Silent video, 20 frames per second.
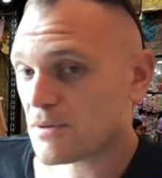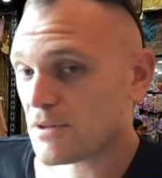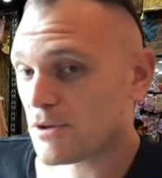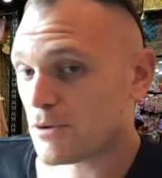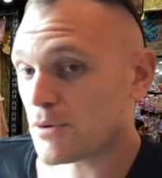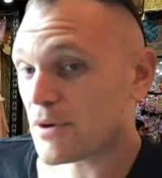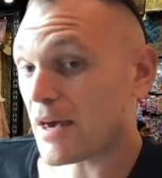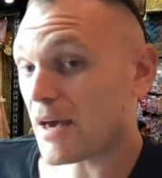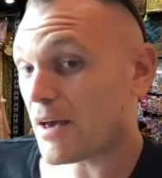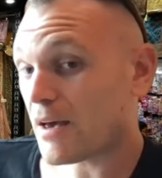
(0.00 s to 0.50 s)

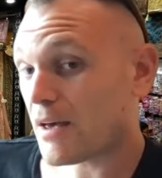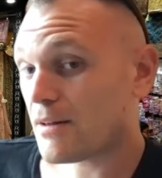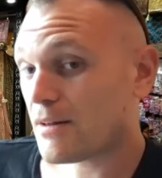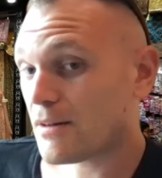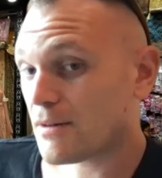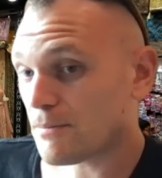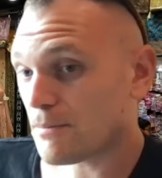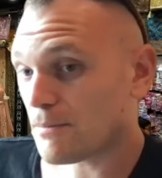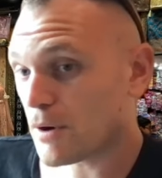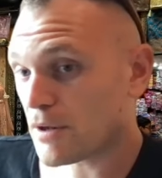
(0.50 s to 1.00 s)
you
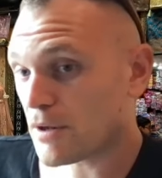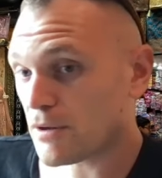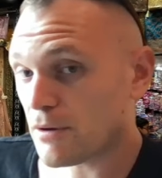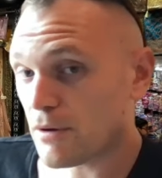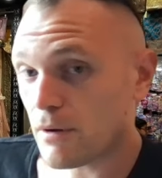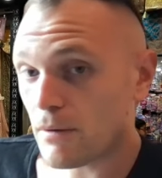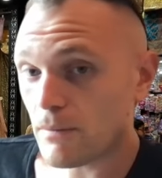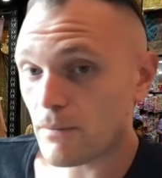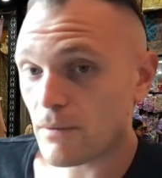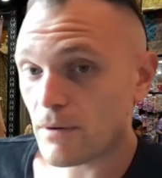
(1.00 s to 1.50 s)
can, but you
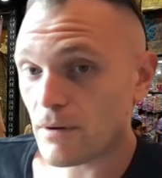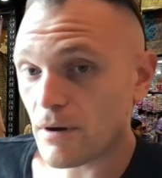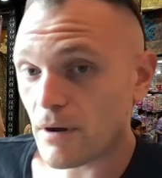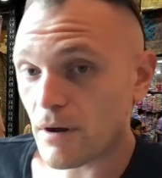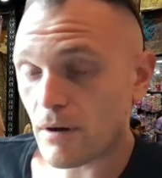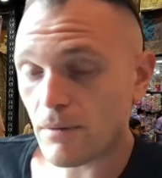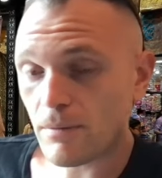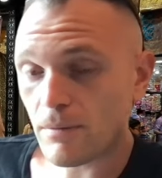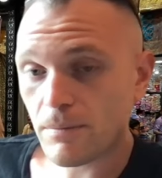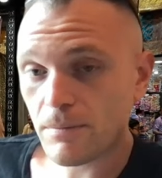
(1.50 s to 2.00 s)
don't, you
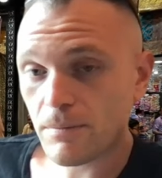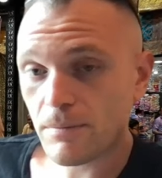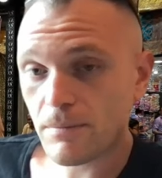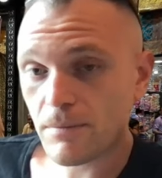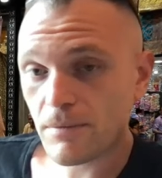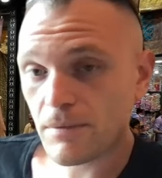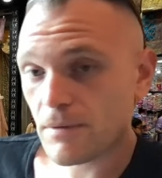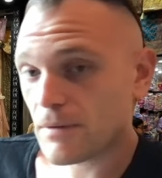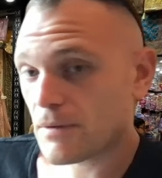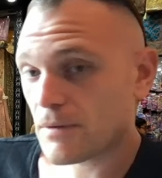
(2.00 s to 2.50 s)
know,
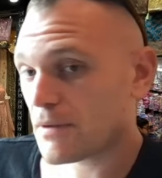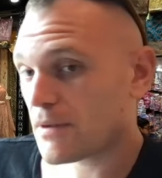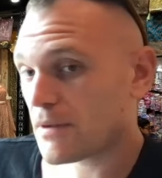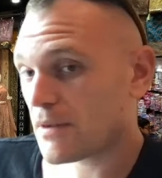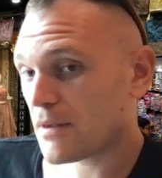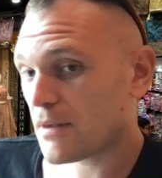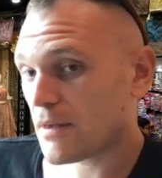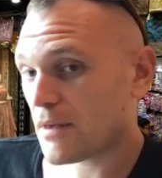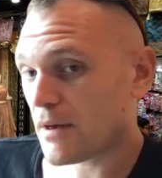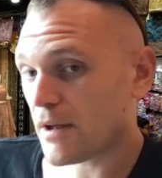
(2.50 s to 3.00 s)

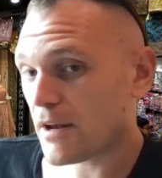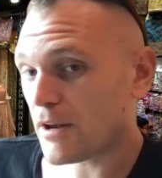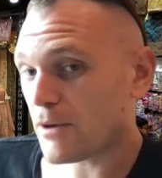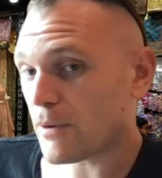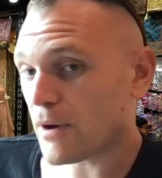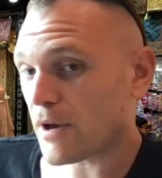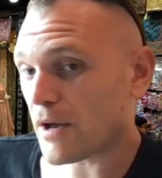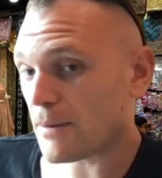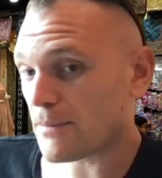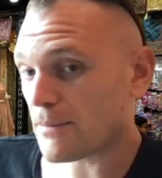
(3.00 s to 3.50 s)

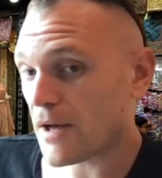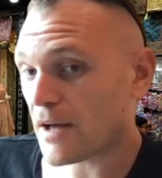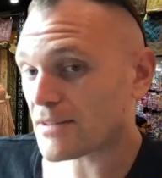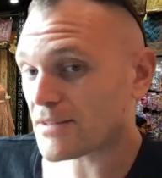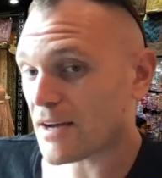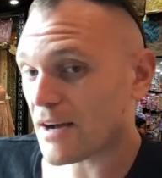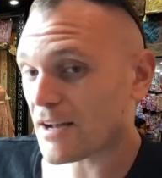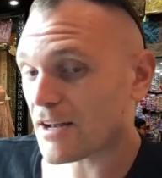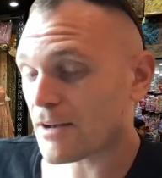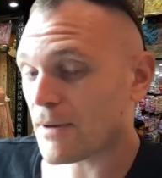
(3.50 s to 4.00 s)
Anyway, I'm not
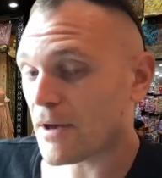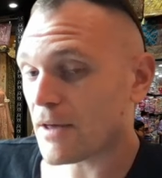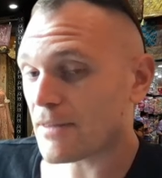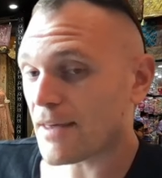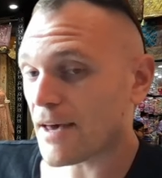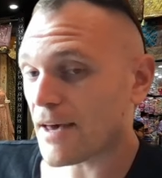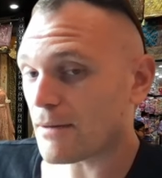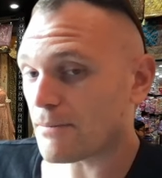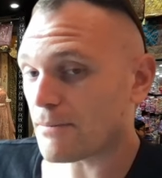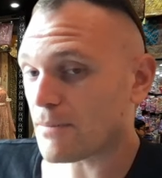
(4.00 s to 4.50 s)
talking about
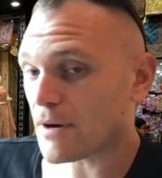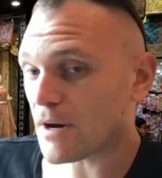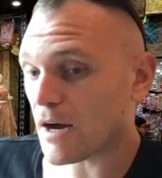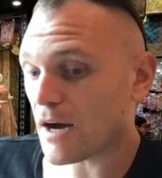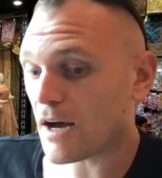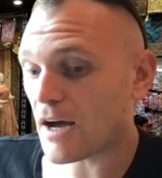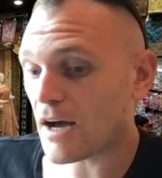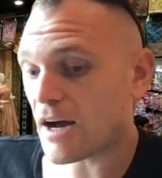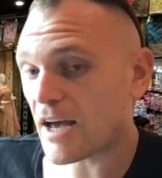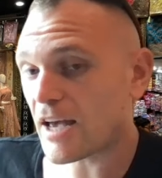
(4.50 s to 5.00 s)
that, but
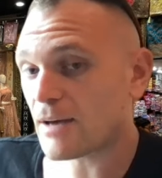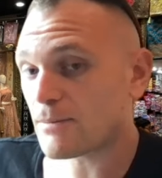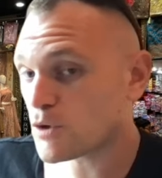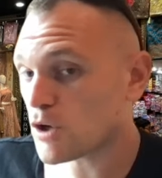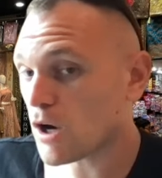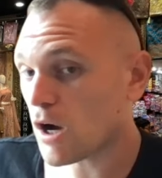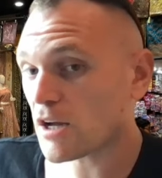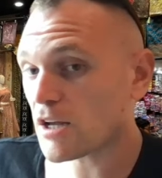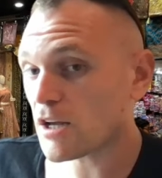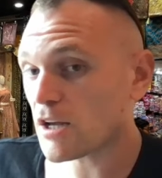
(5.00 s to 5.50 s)
I, I am
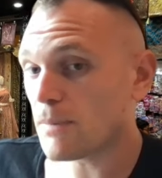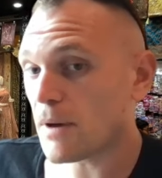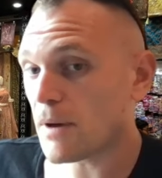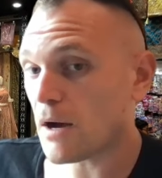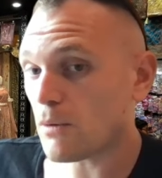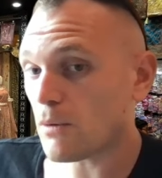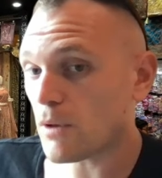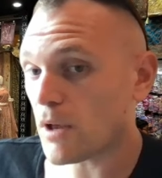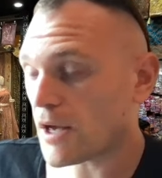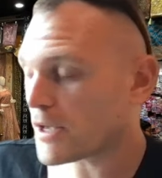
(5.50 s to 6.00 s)
talking
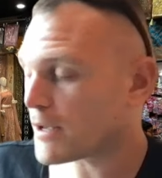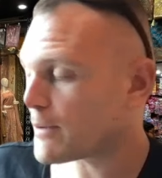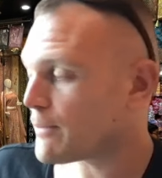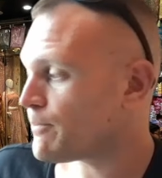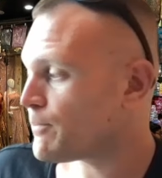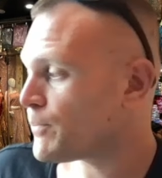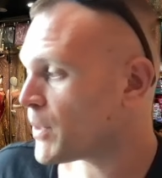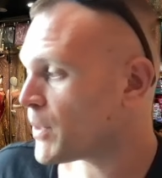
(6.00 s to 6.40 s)
about like